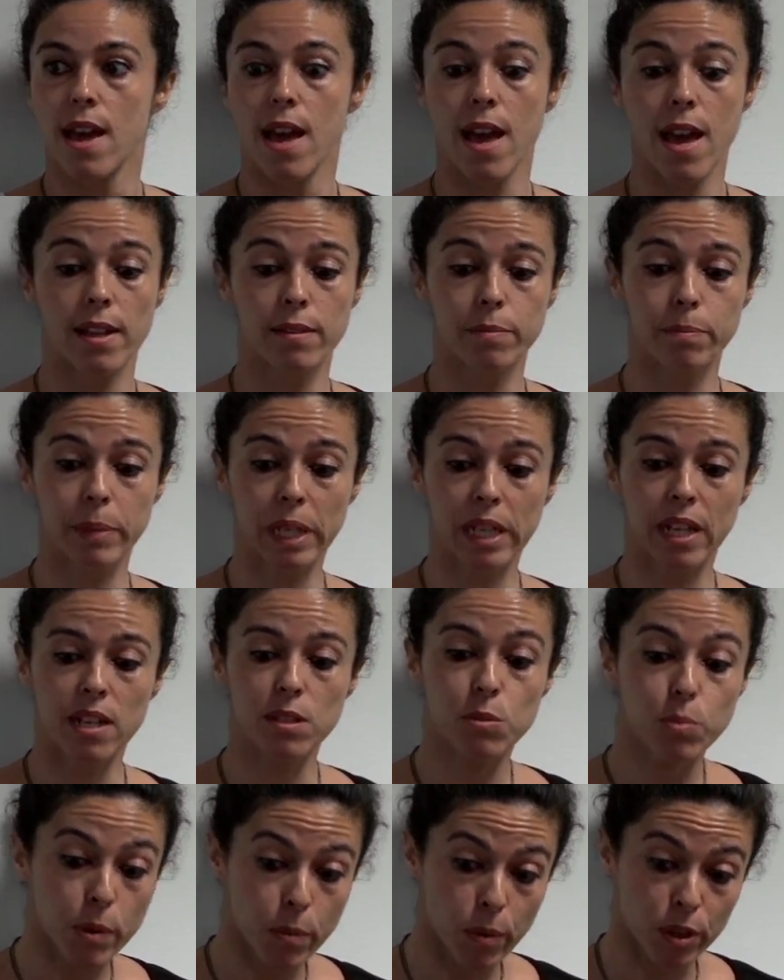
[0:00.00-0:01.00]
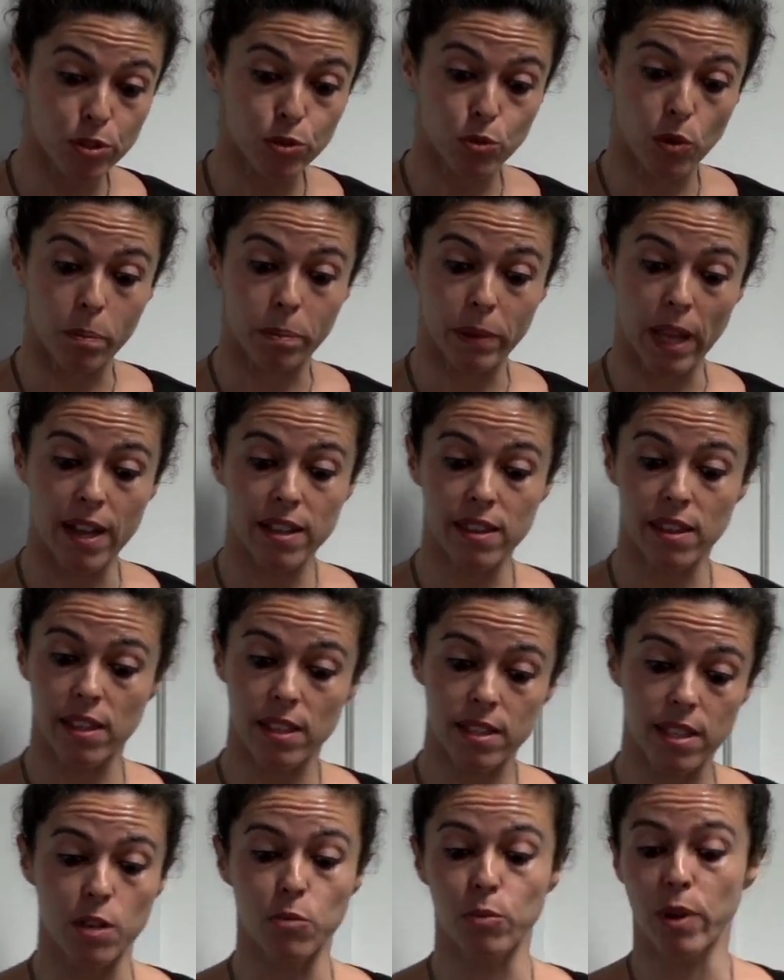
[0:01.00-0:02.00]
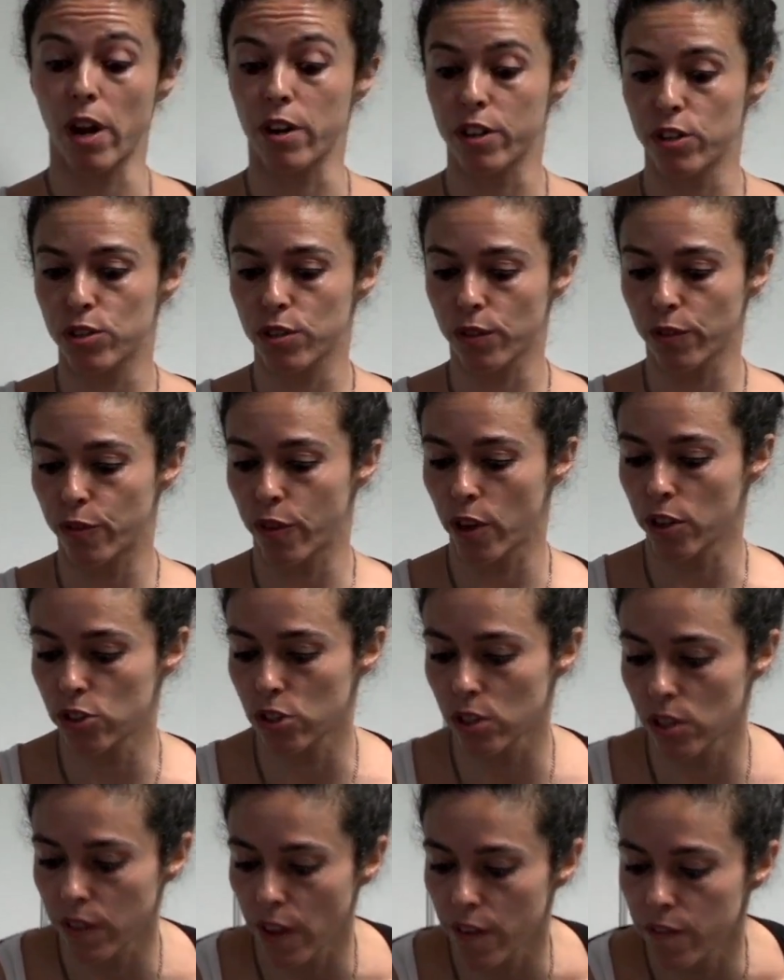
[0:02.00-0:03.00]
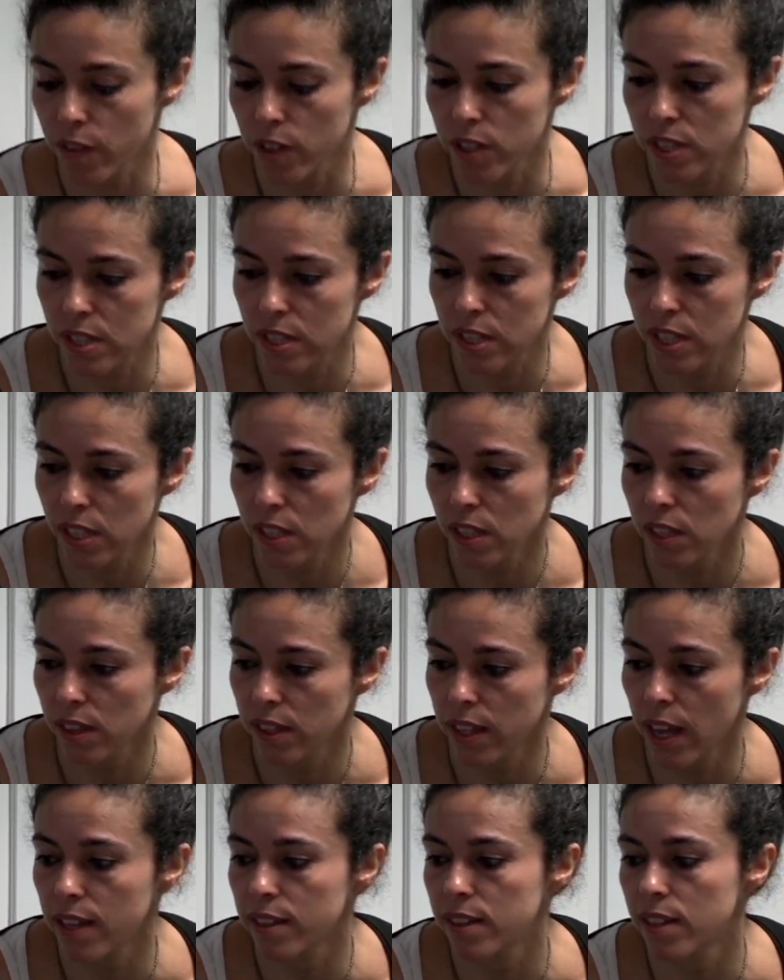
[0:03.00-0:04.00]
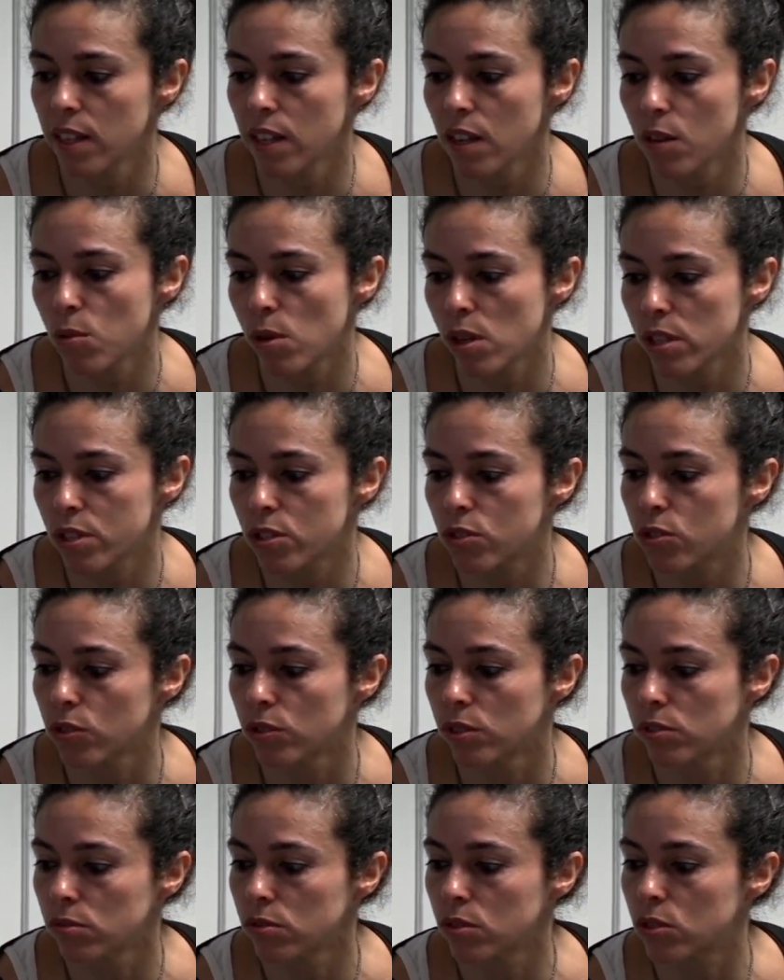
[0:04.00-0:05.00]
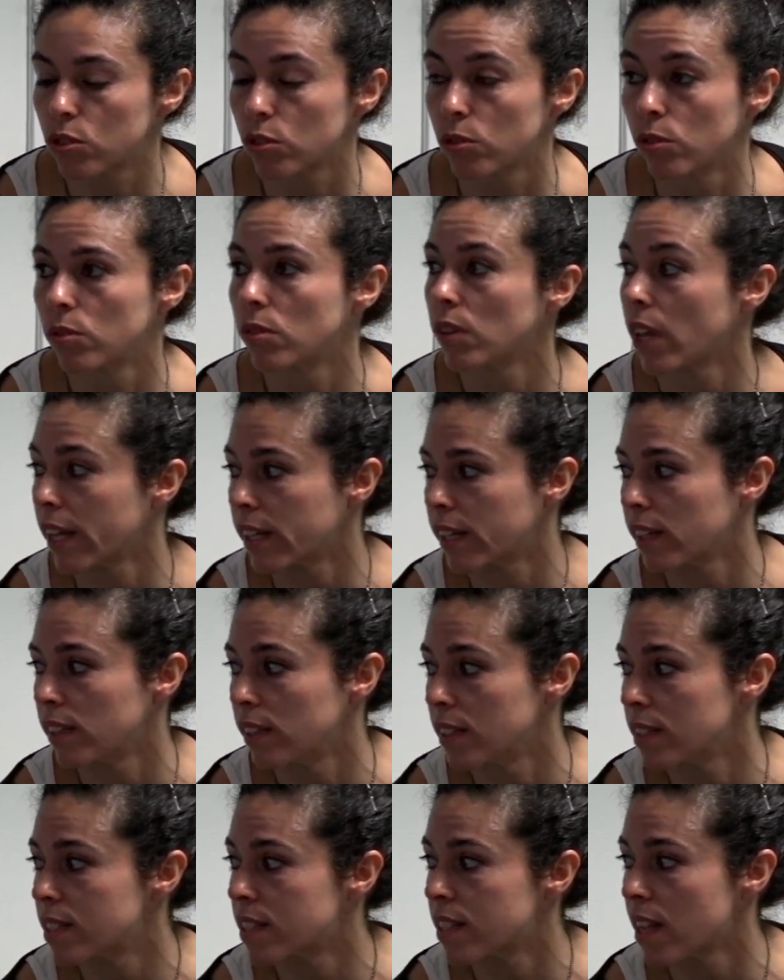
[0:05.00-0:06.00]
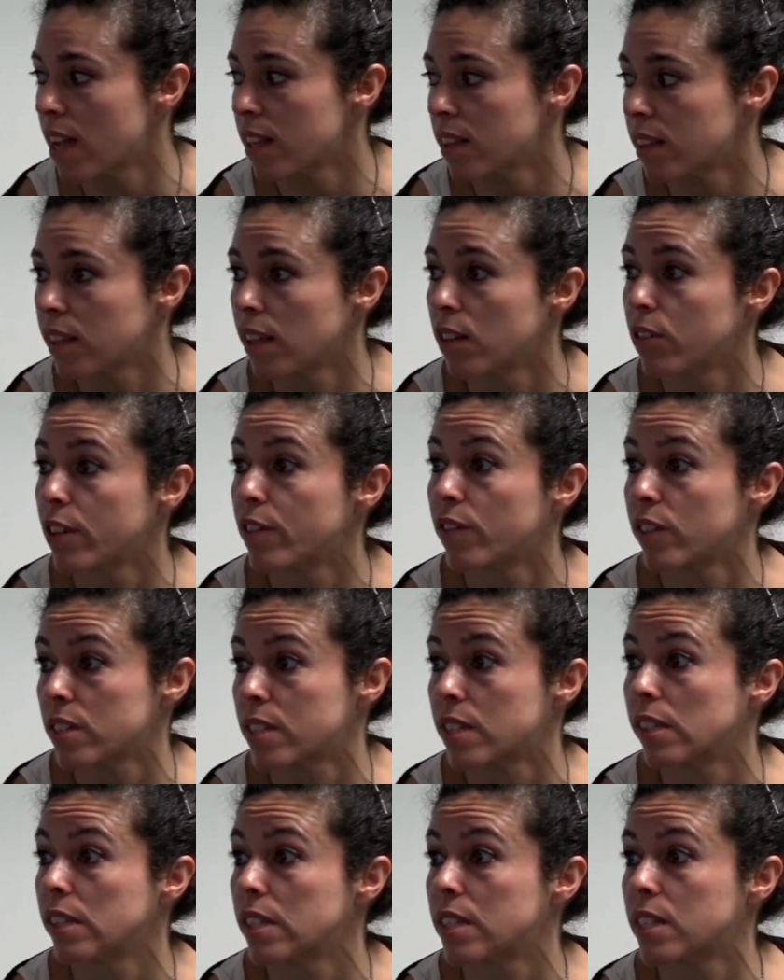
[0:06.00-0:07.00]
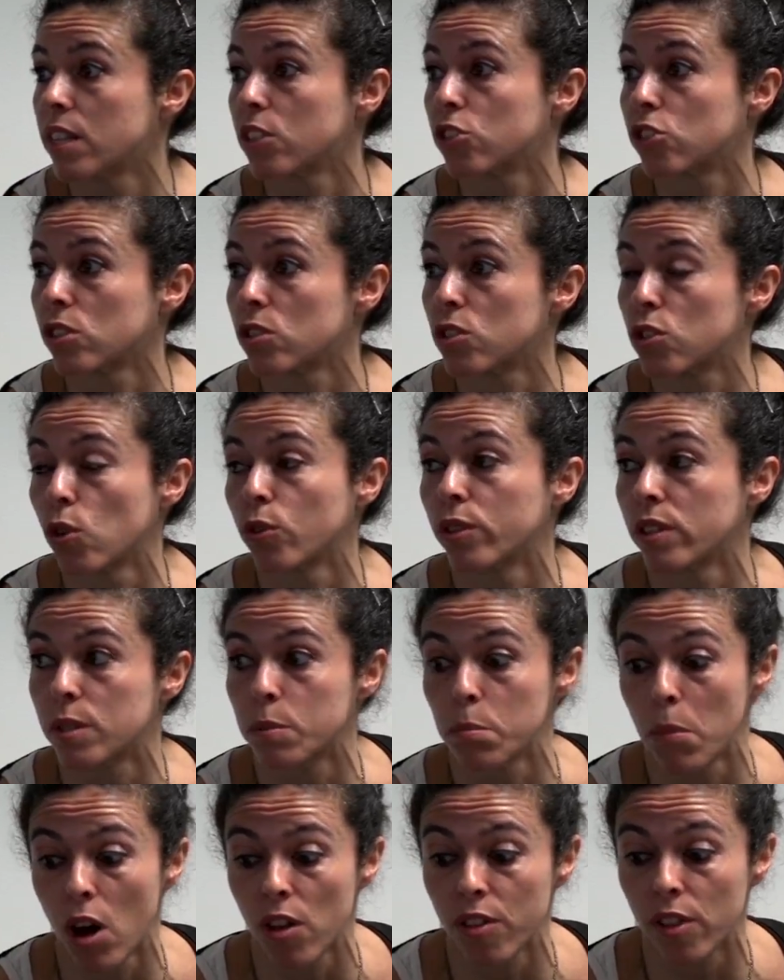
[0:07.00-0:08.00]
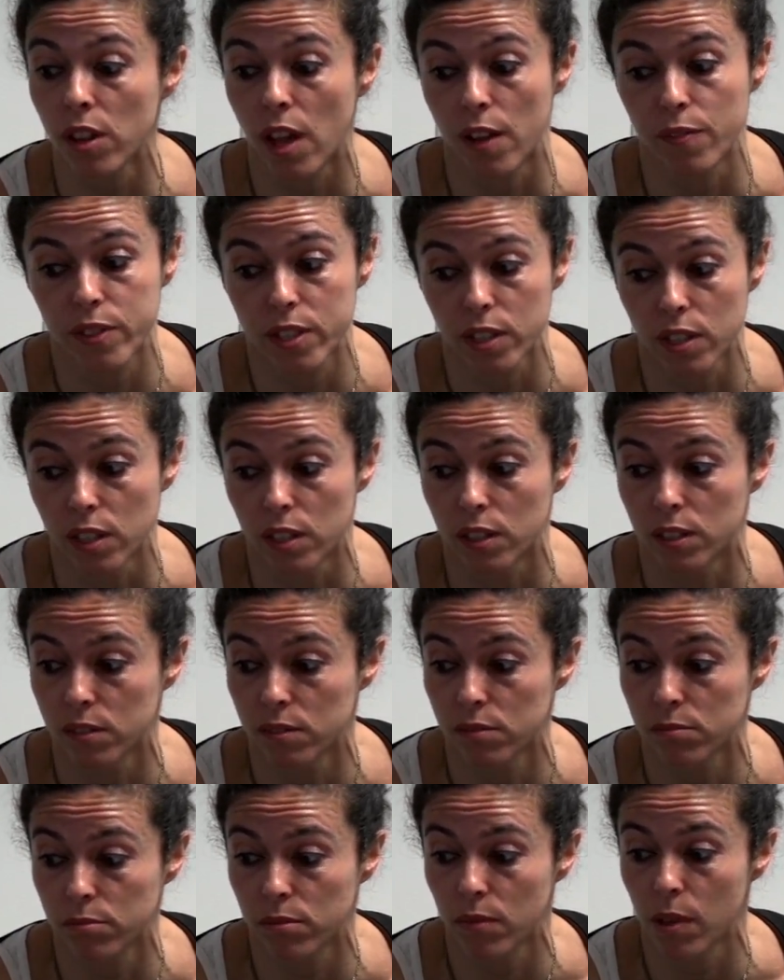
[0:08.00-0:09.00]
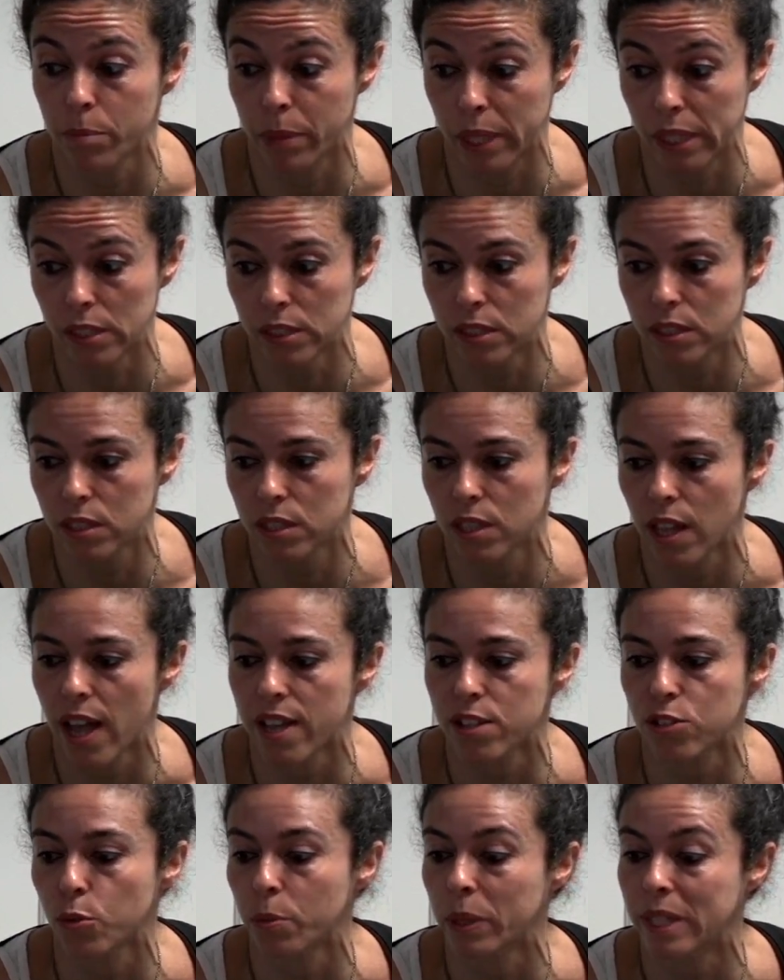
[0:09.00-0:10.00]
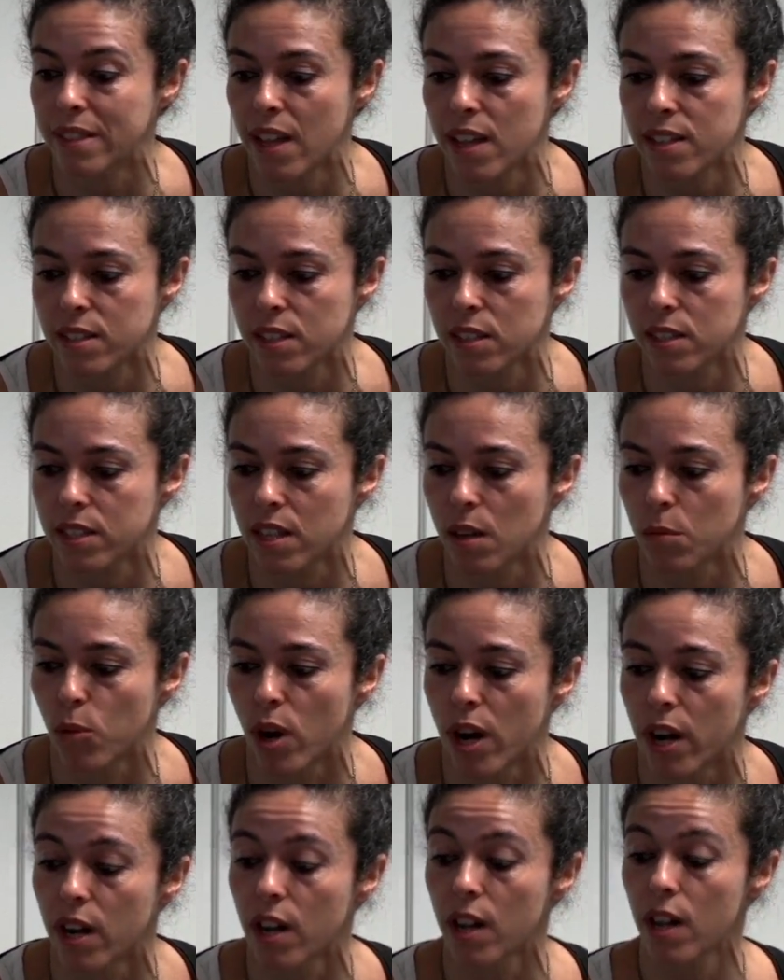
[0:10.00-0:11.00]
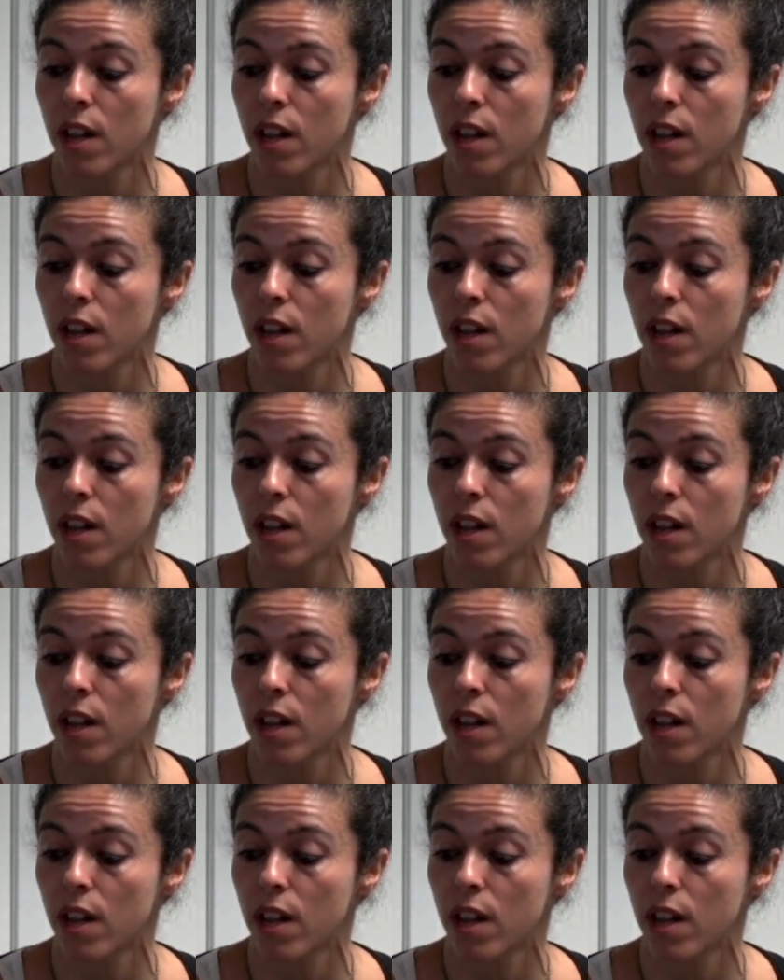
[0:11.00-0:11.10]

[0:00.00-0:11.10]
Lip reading: And because we want to apply this and we are using functional diversity, the idea was to do, like Elise said, the universalization. So this model, after built, has to be tested somewhere.